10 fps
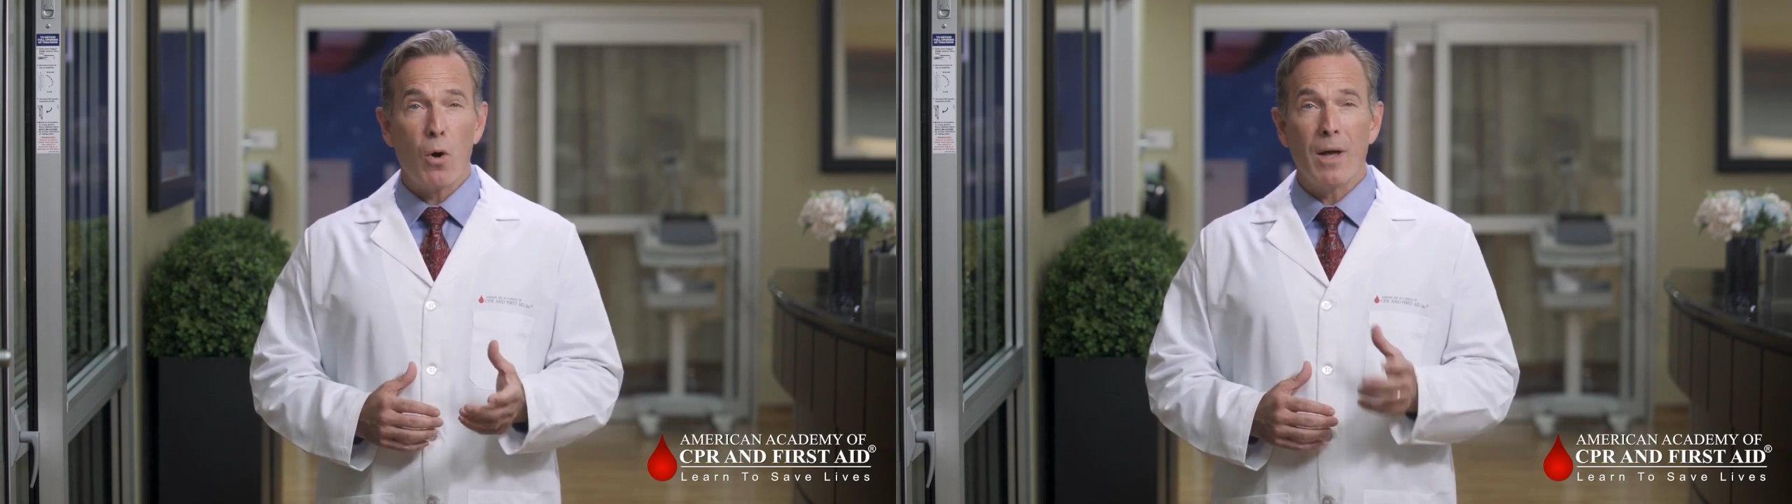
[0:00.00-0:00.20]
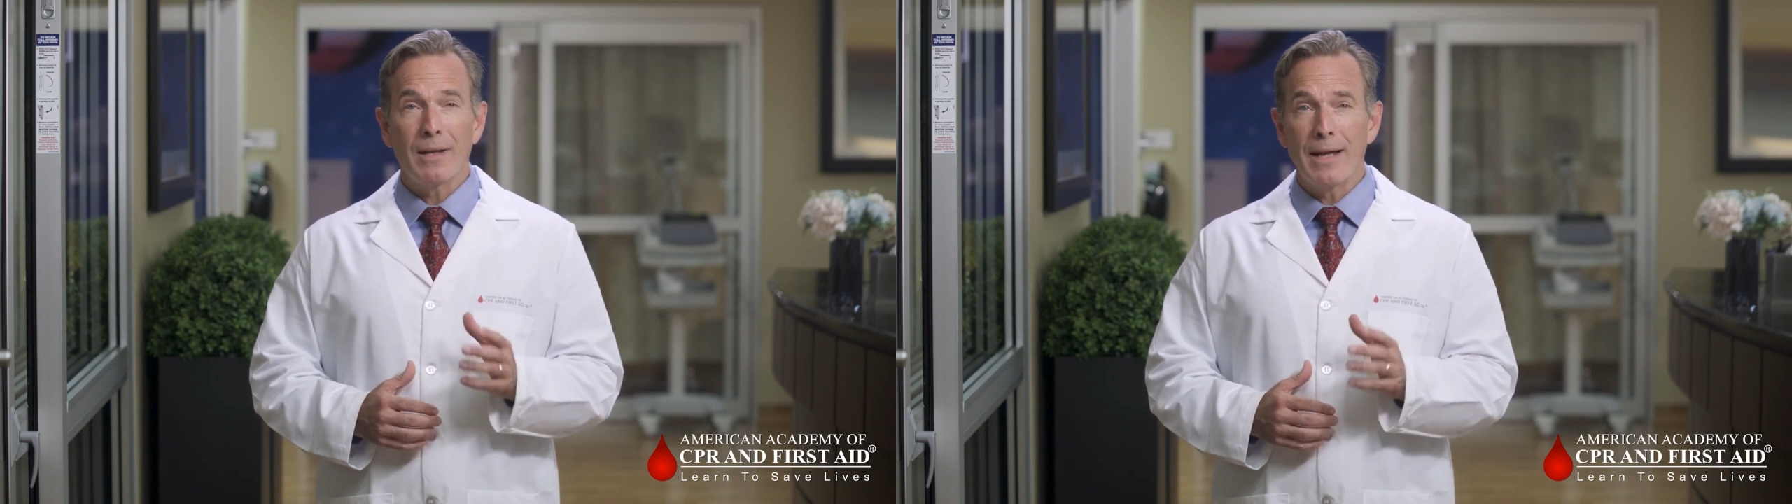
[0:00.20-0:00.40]

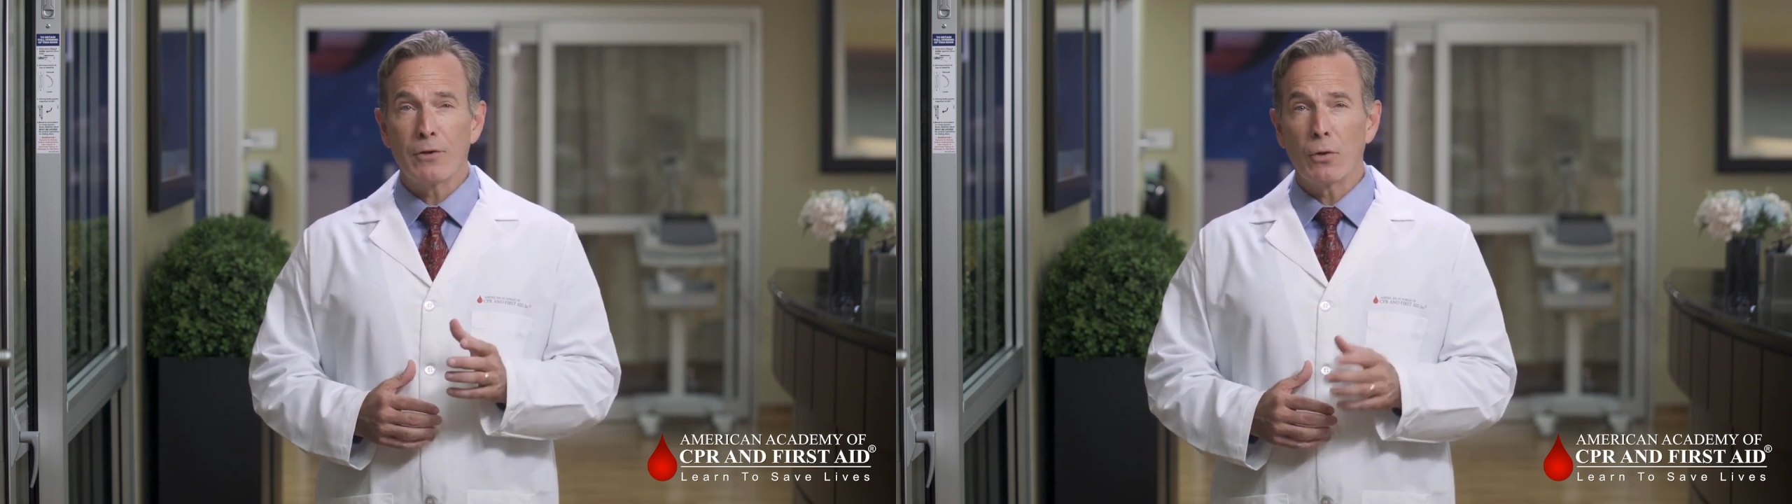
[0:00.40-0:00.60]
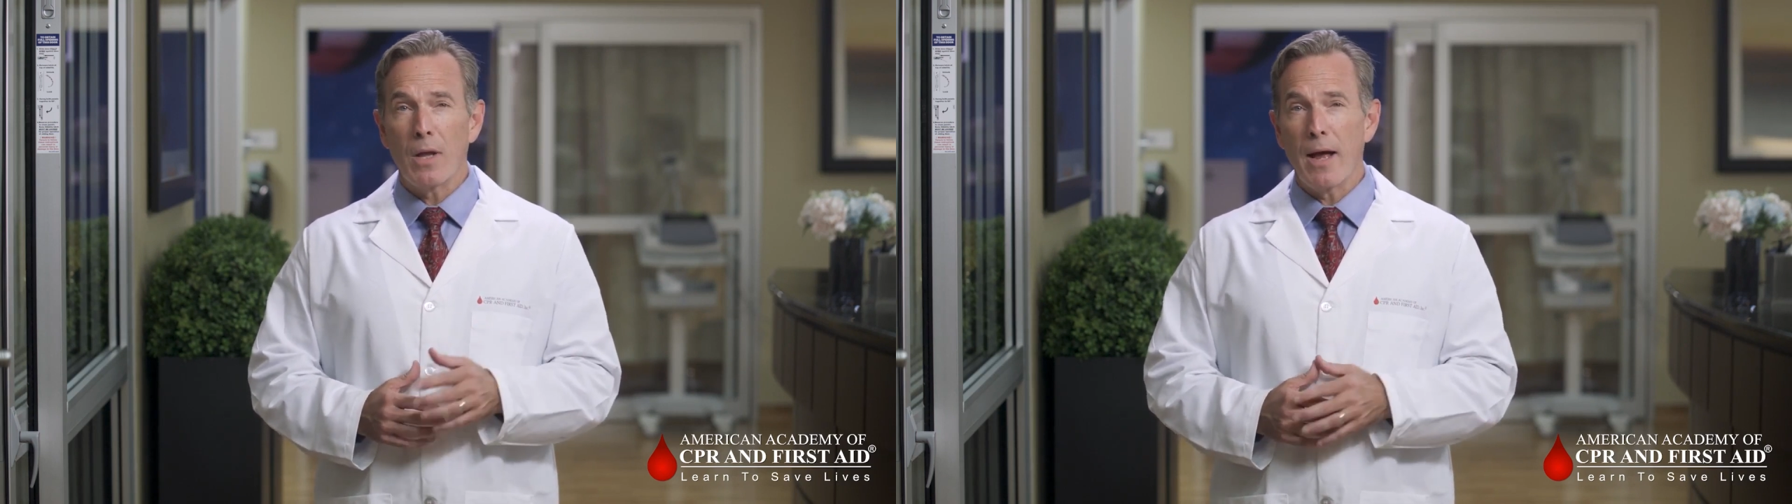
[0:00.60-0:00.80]

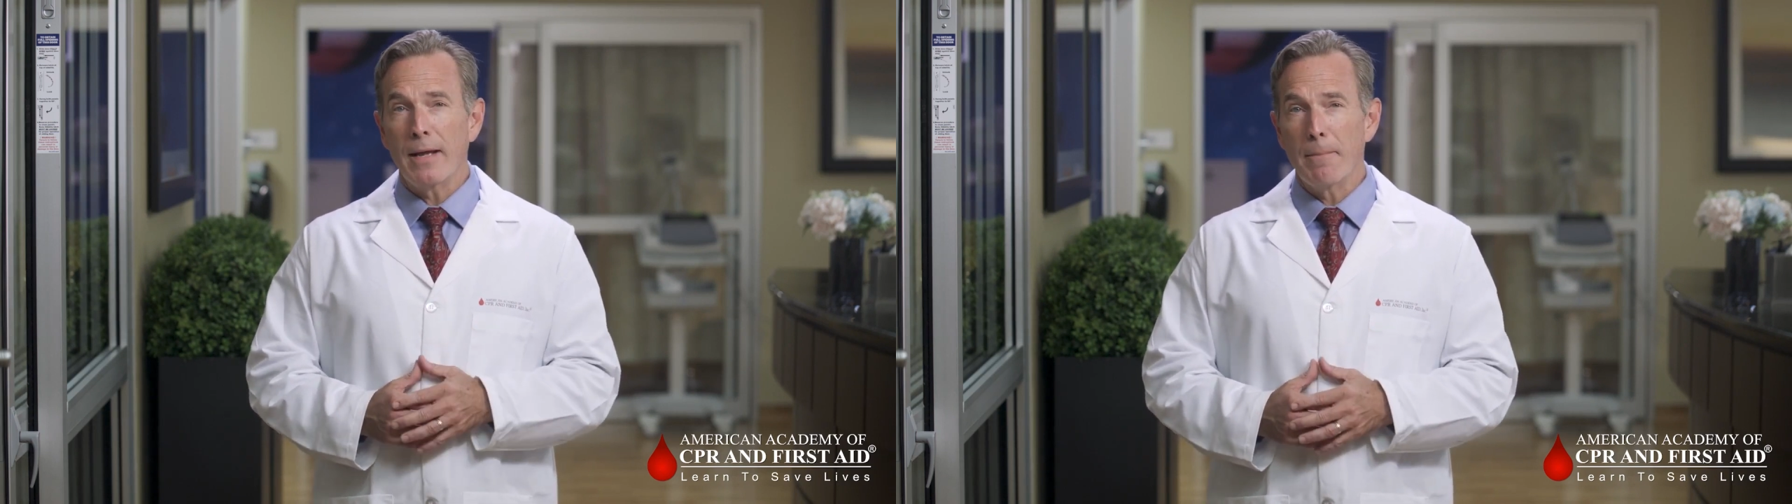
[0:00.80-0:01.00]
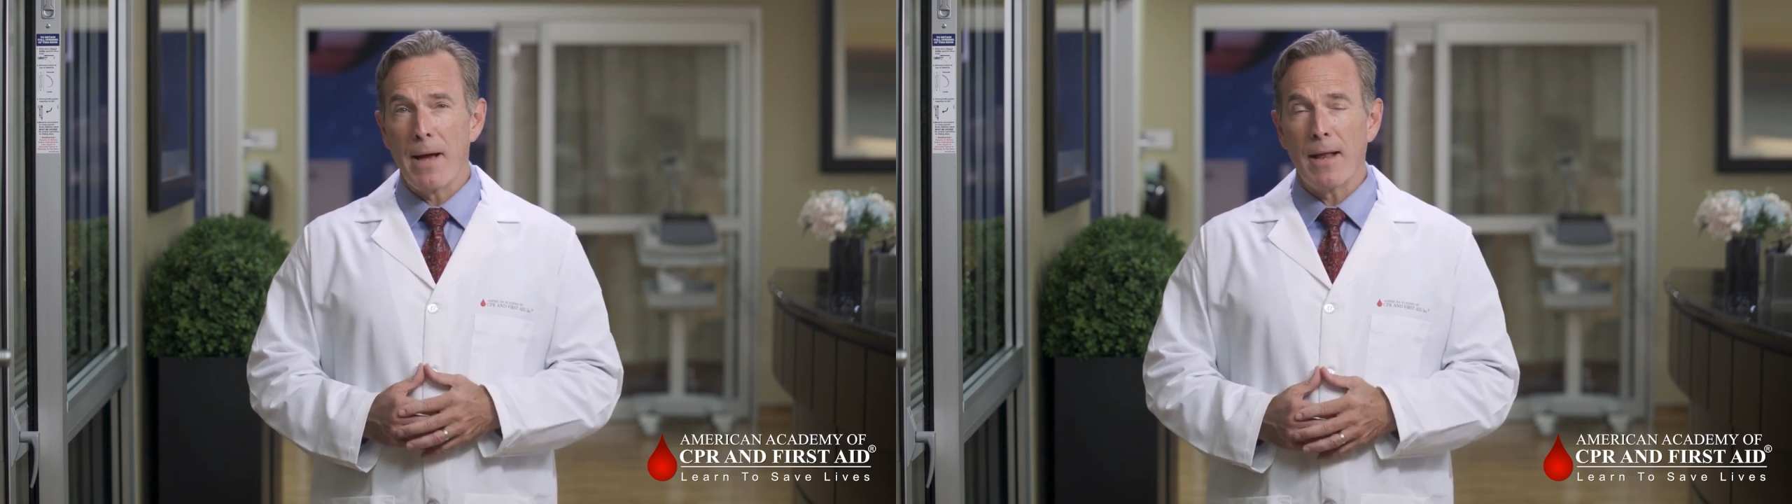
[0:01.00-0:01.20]
electrolyte
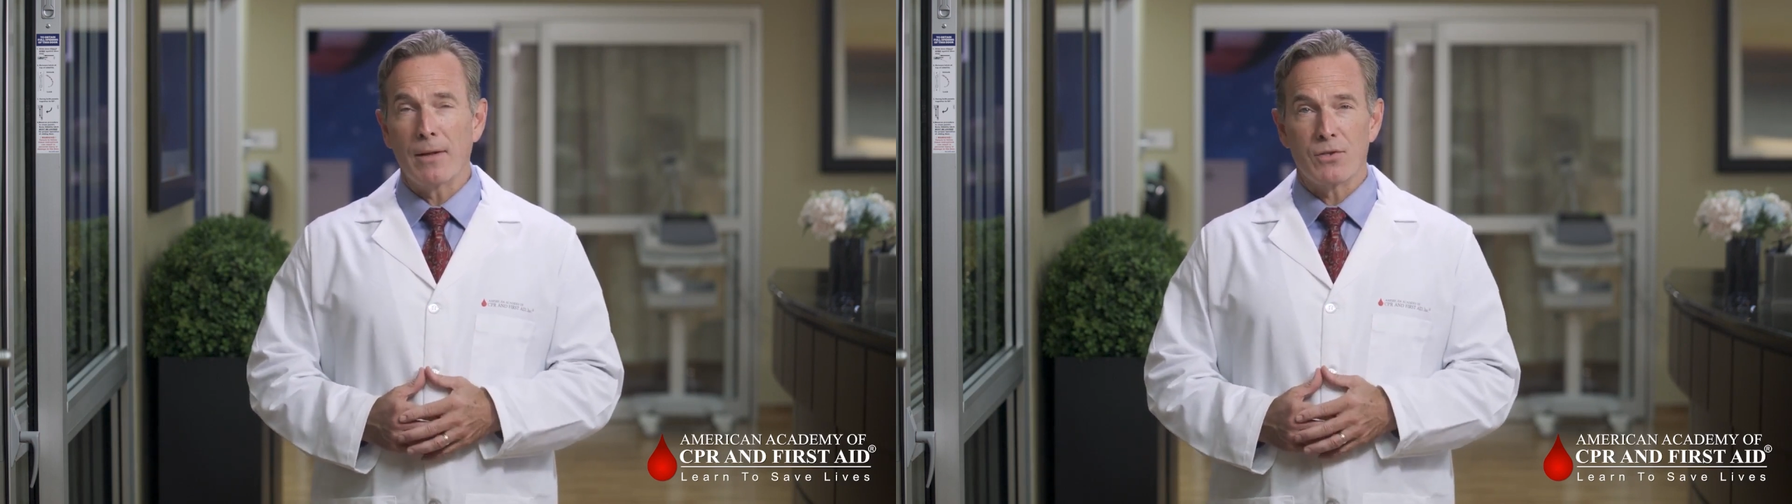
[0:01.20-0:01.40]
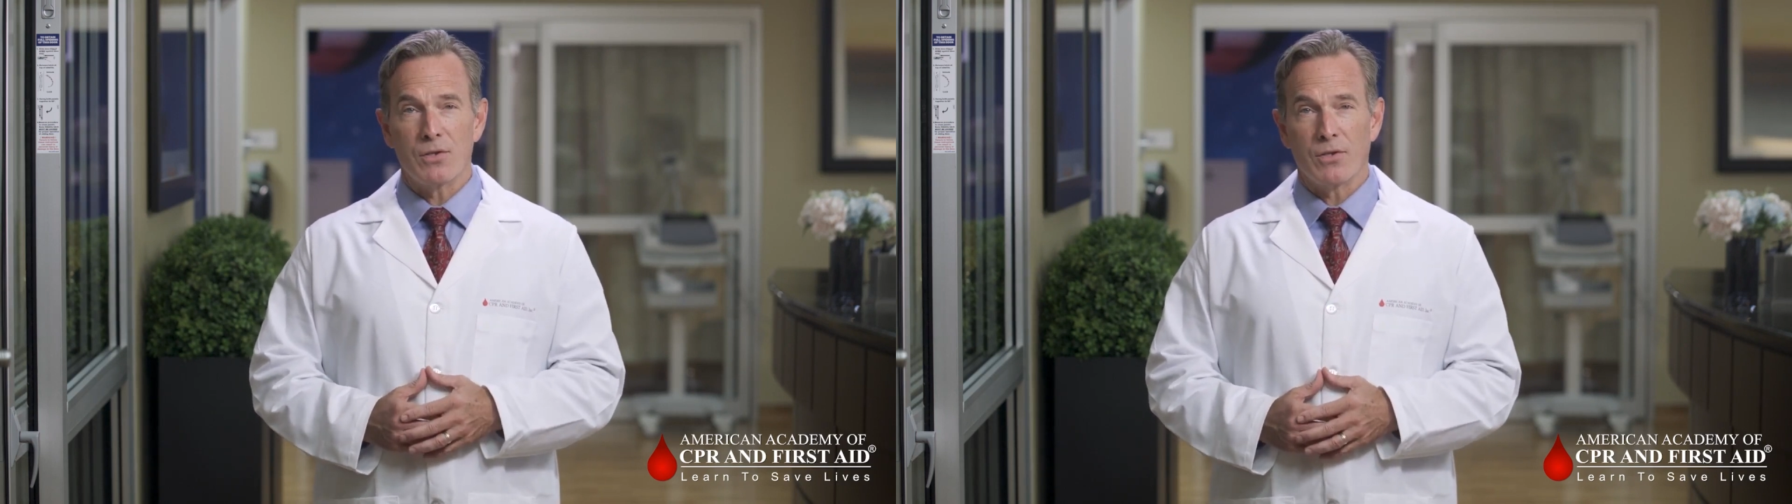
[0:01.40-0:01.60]

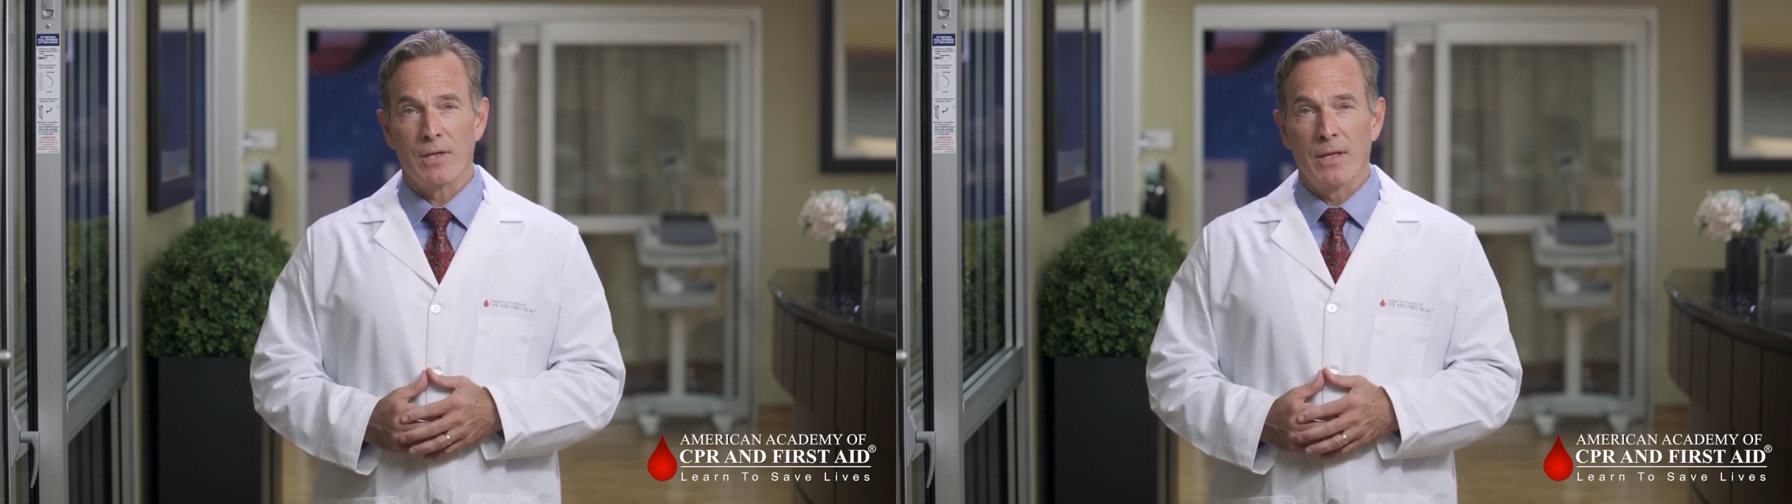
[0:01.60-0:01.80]
imbalances.